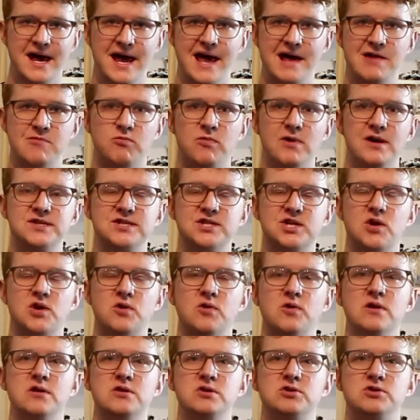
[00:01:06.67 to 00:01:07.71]
and what's
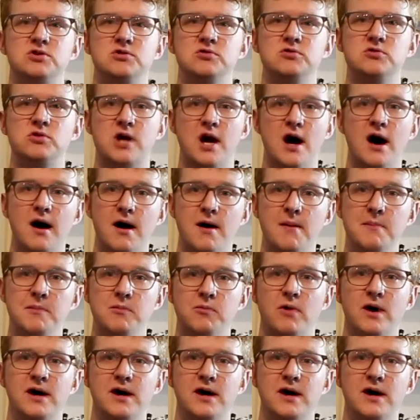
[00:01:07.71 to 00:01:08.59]
going to come,